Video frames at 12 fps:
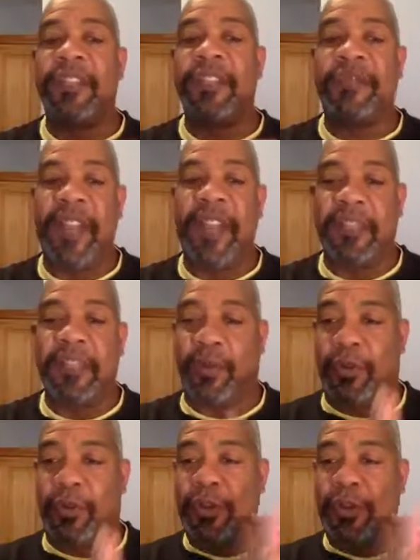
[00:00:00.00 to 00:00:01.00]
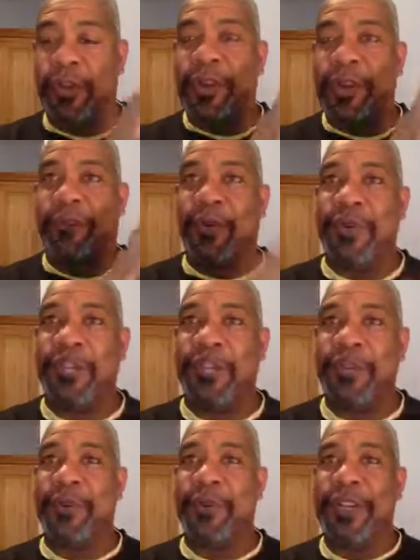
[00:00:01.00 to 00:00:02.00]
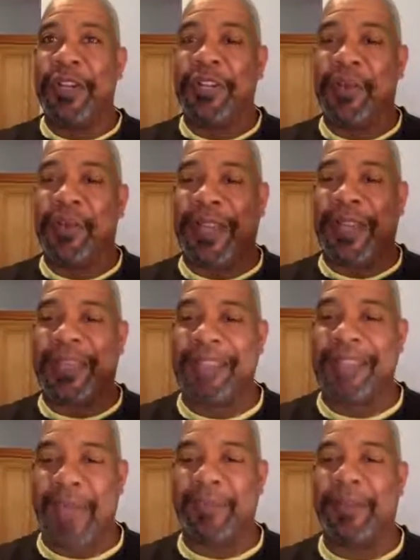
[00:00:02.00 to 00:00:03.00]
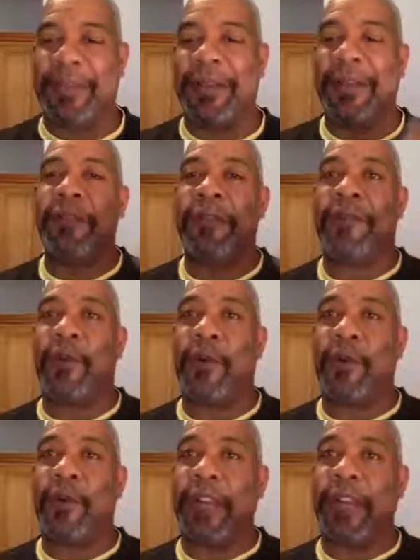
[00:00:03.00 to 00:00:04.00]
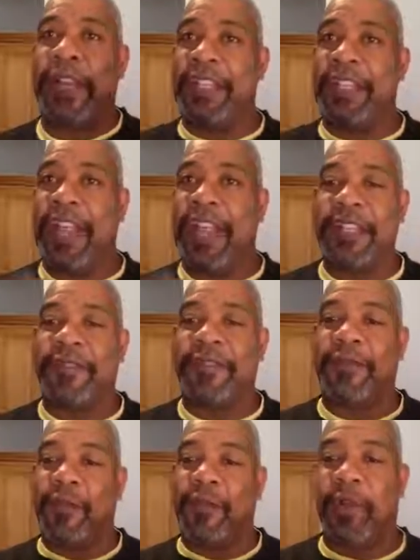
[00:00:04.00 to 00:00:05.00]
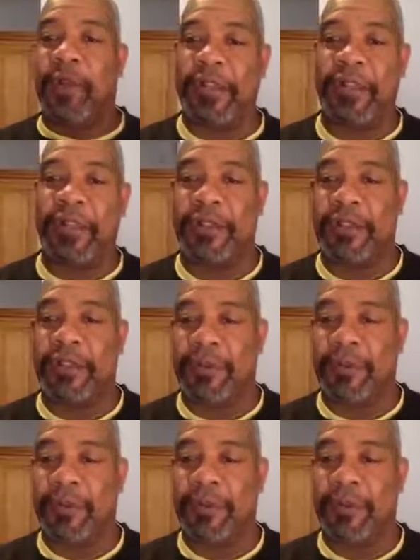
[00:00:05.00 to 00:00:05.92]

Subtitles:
feasible for you to accept in exchange for the work that you do.